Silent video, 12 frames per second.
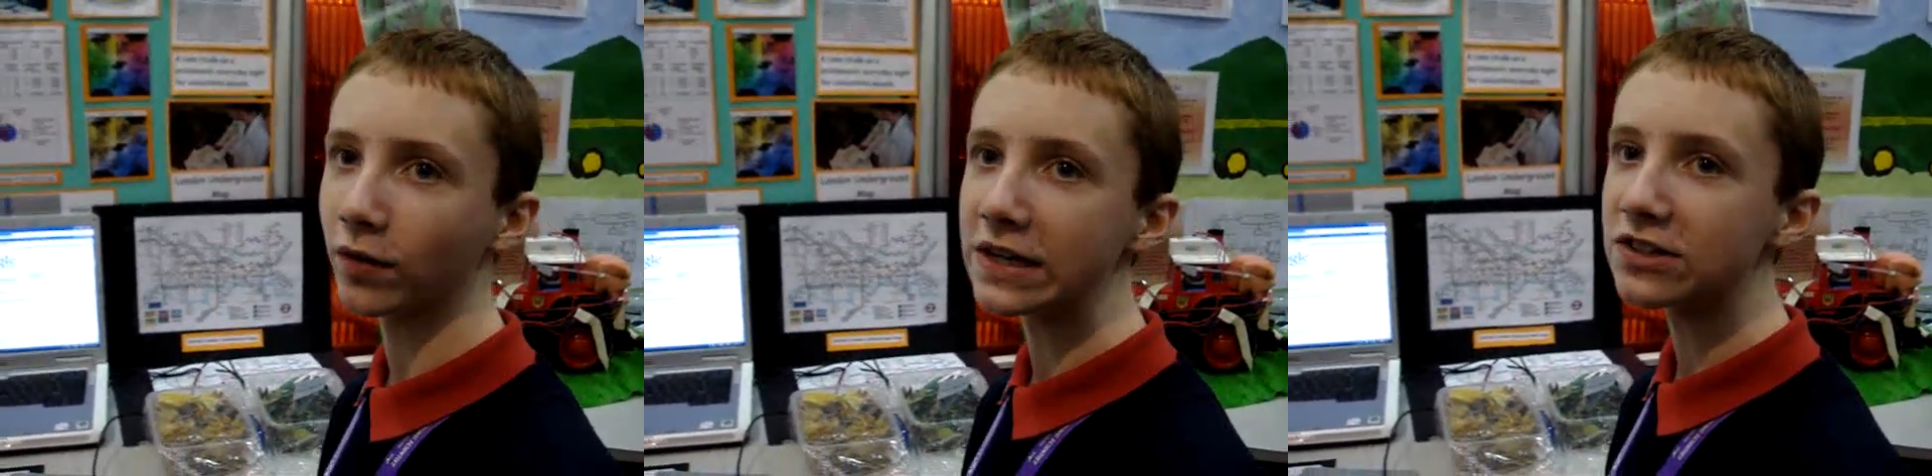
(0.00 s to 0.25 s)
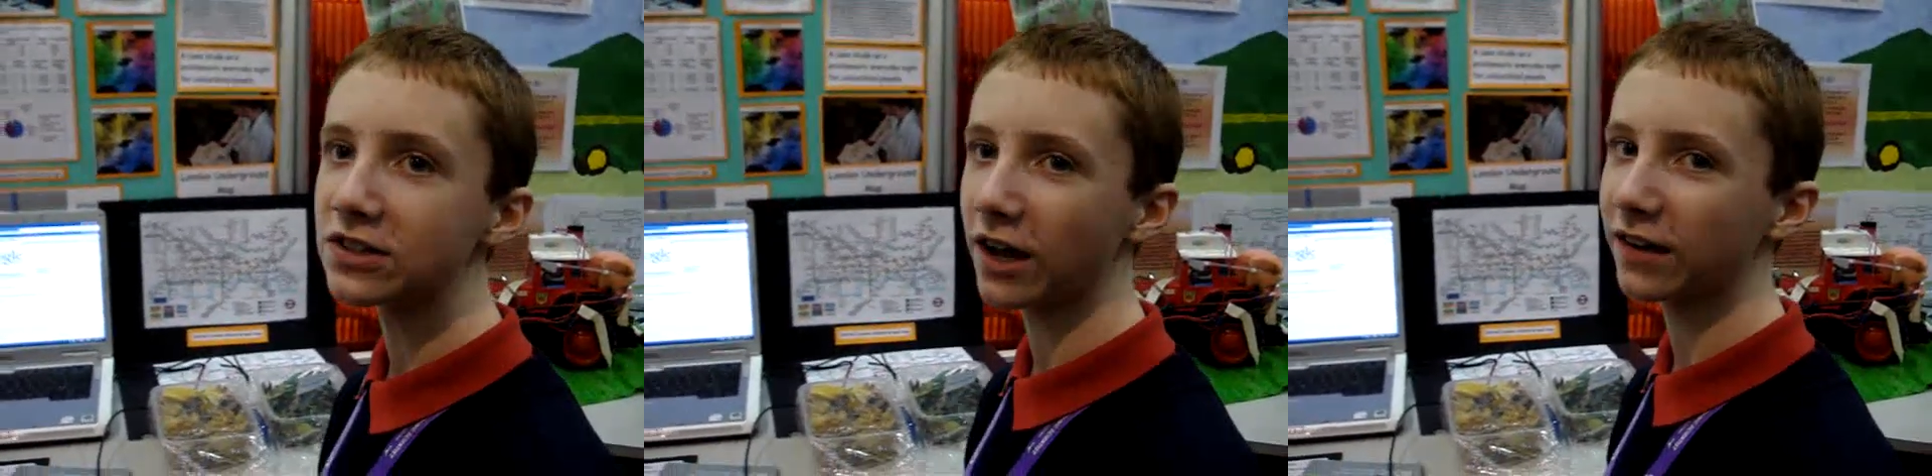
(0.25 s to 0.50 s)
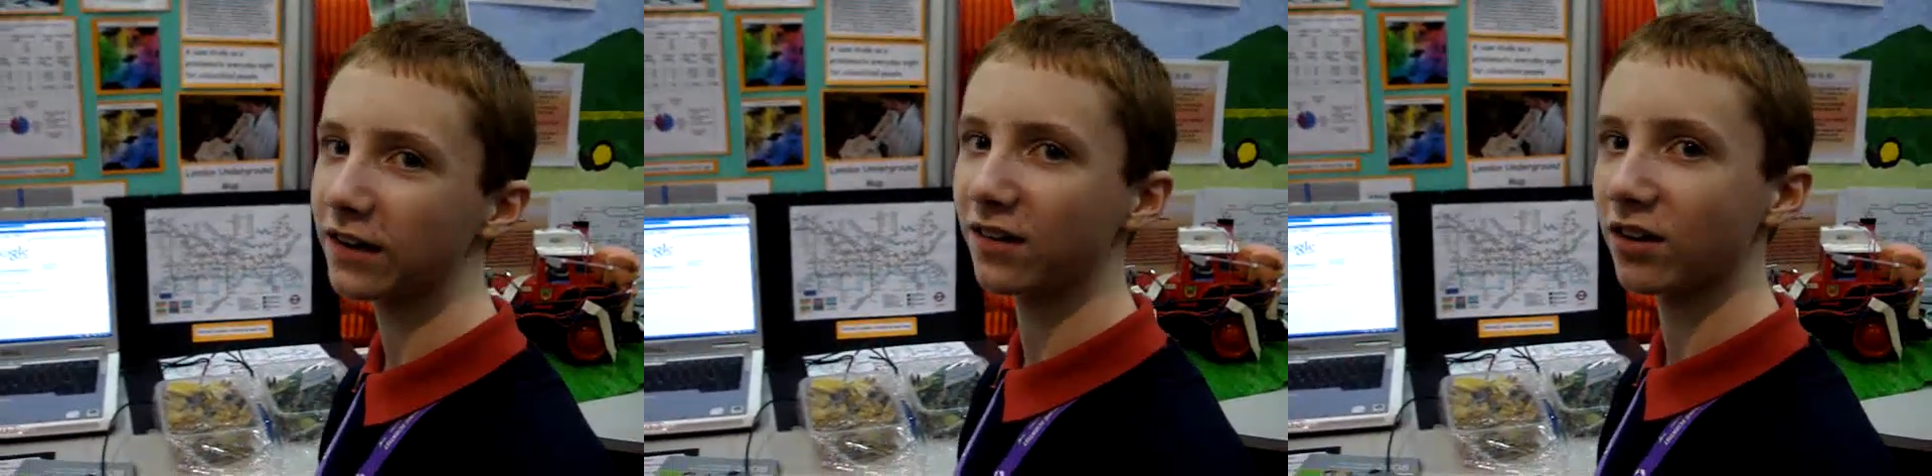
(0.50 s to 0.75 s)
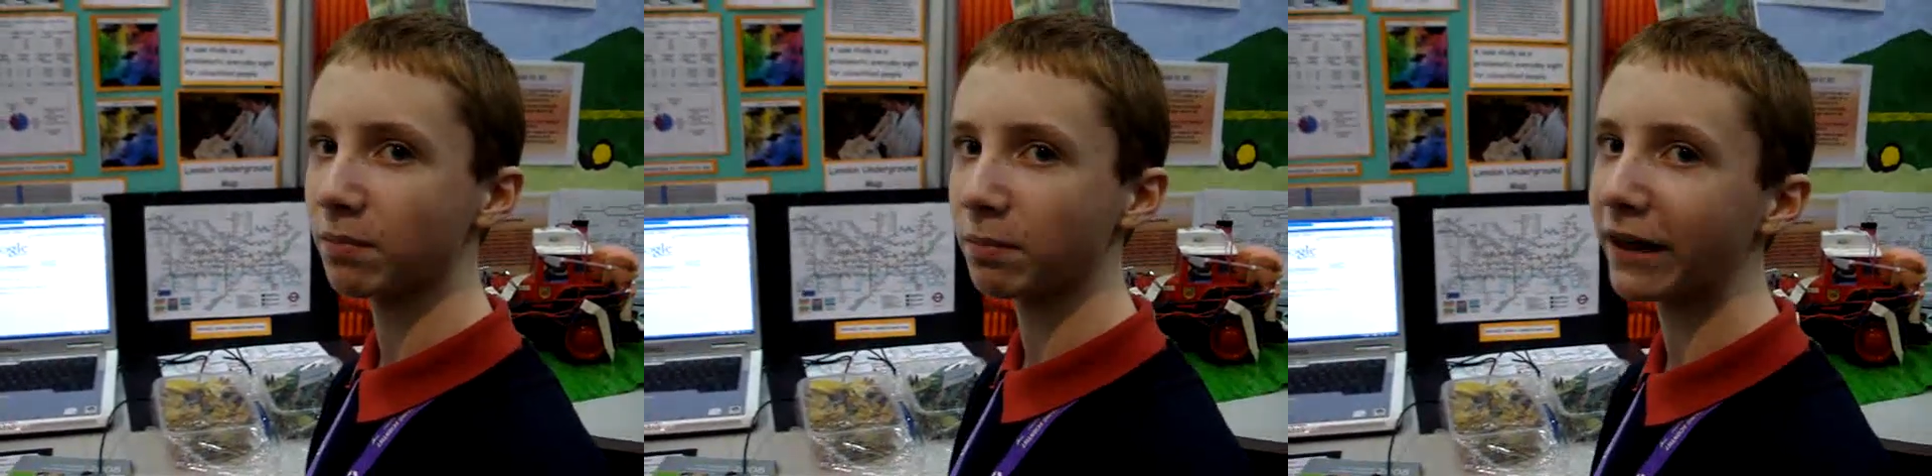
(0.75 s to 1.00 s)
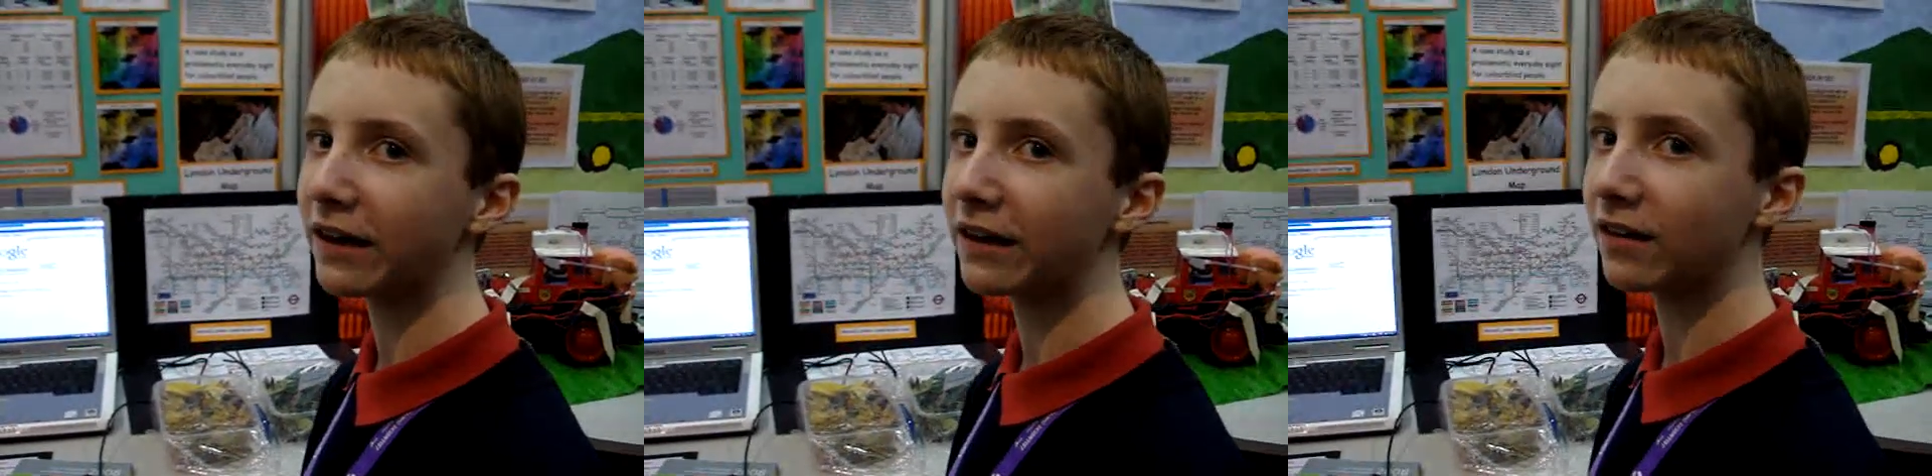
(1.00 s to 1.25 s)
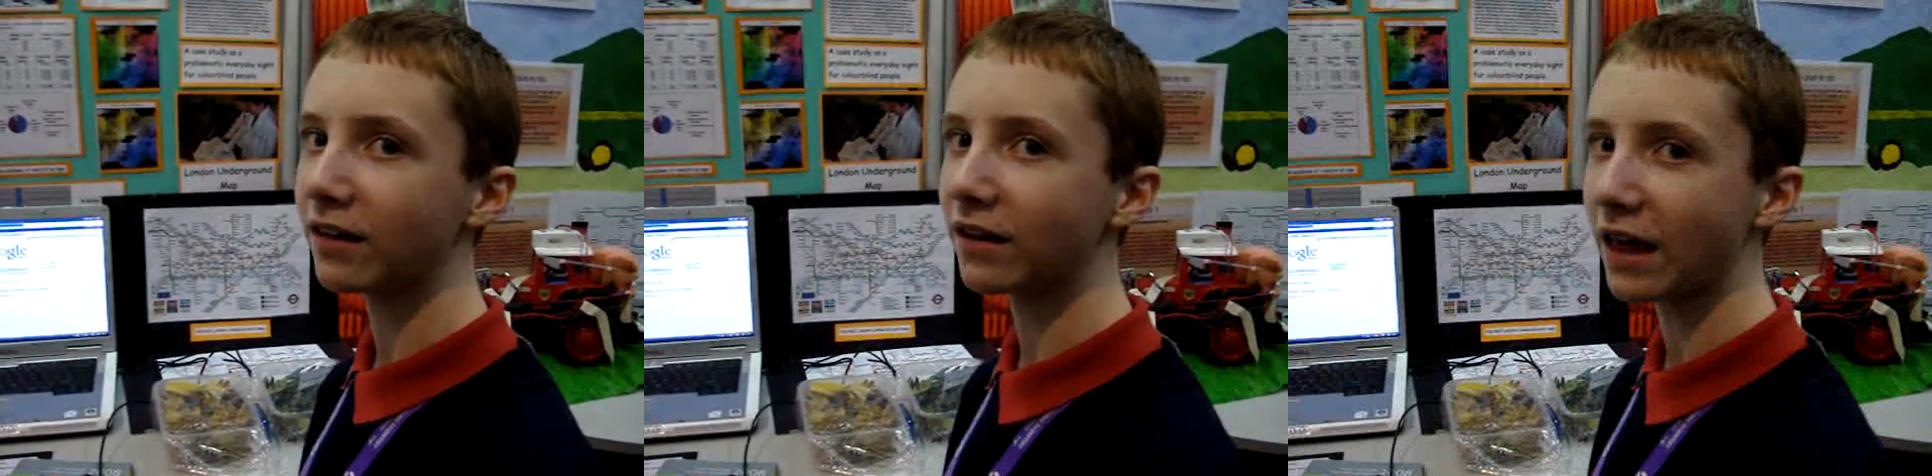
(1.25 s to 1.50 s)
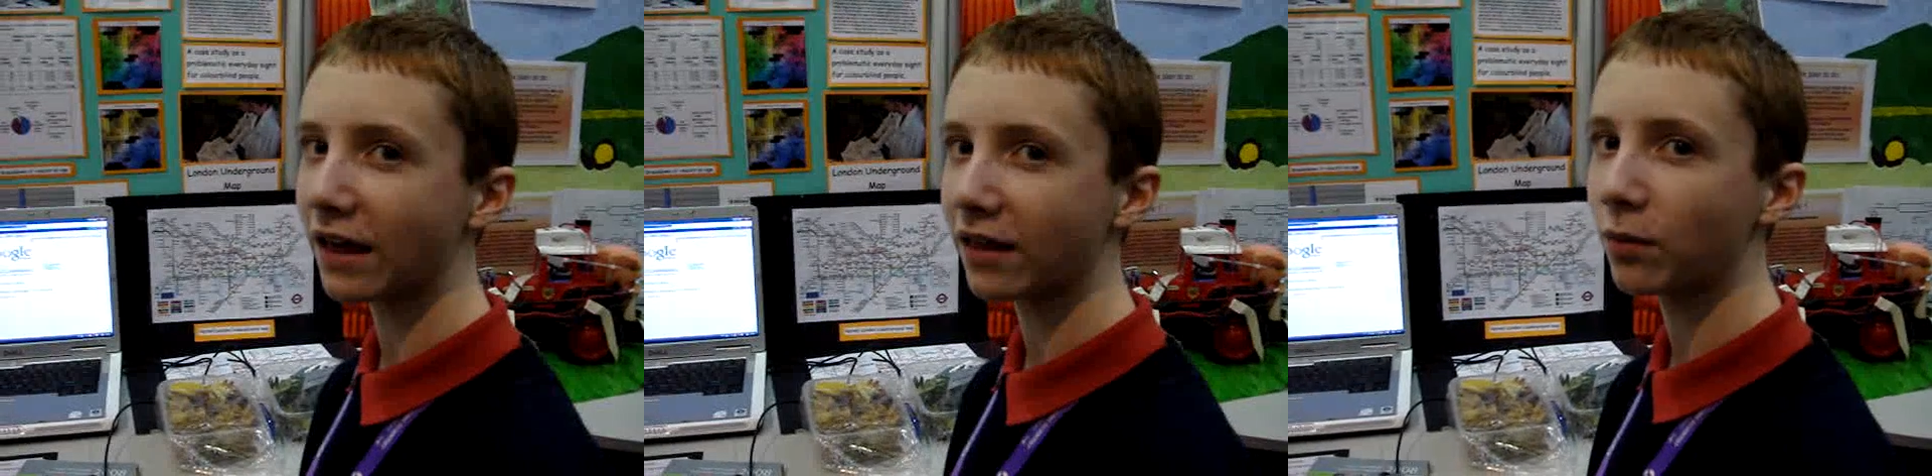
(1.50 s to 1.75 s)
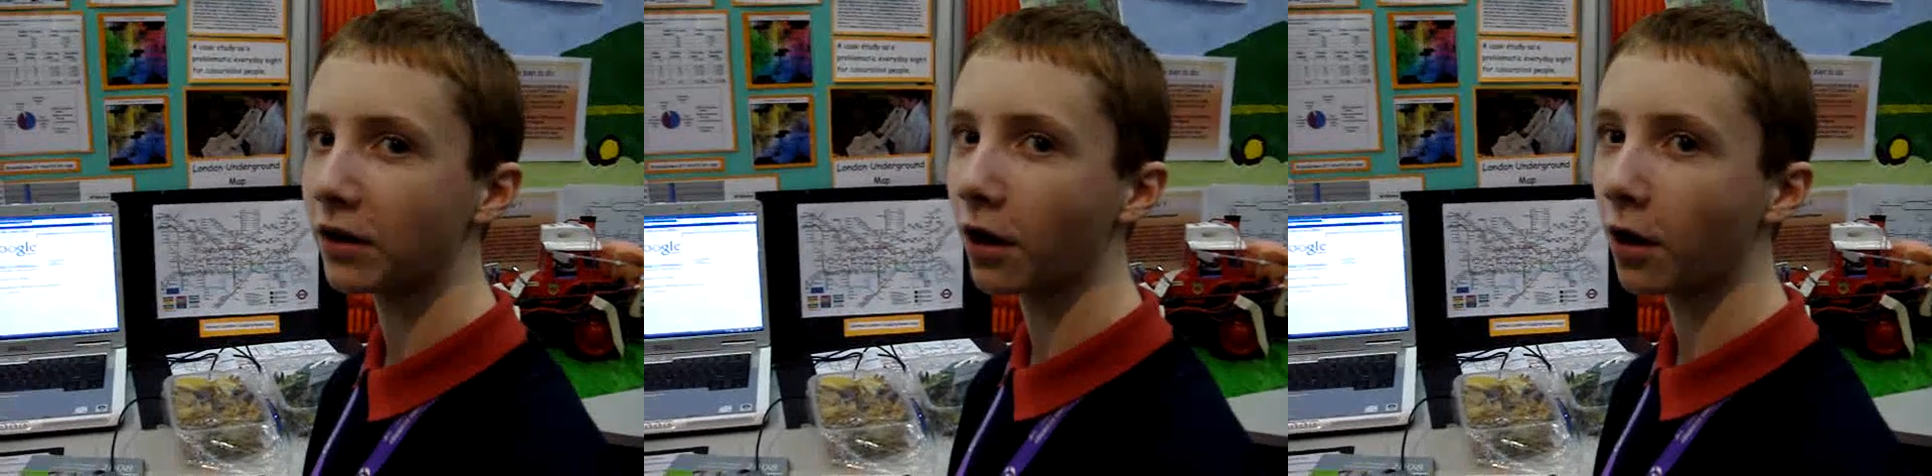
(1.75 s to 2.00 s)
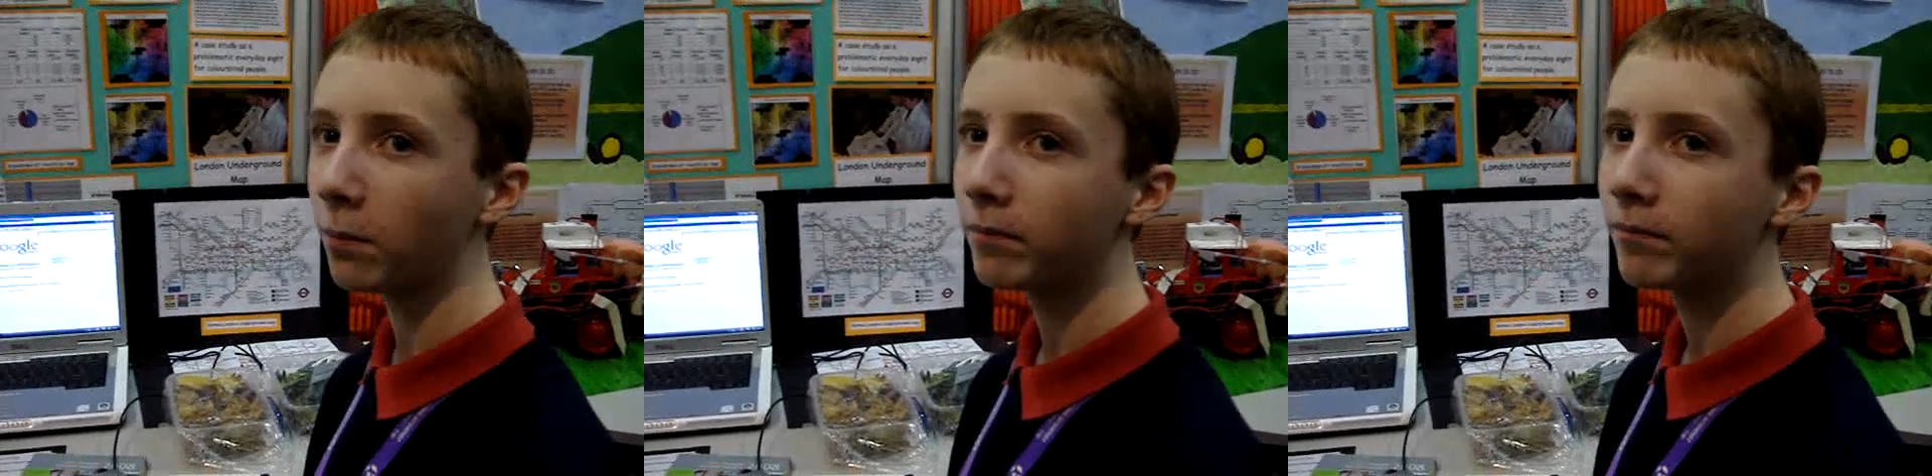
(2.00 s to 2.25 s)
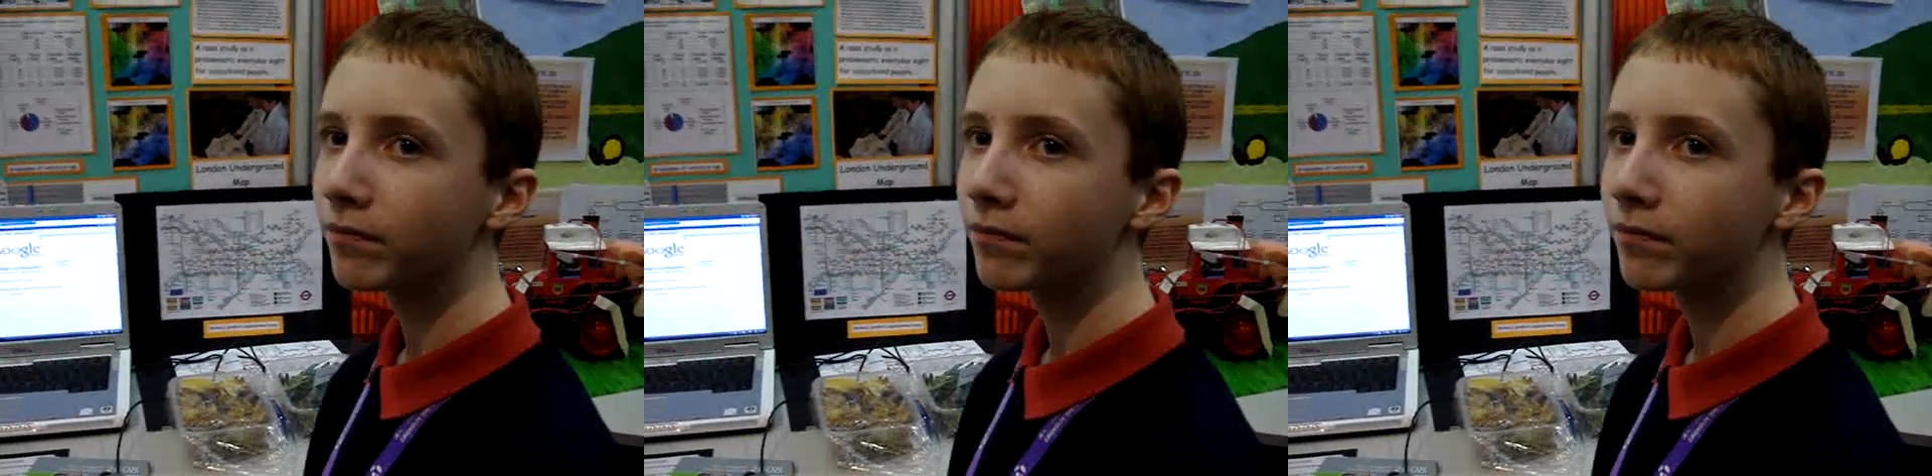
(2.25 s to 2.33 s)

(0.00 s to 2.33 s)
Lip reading: screenshot and display it in the next window.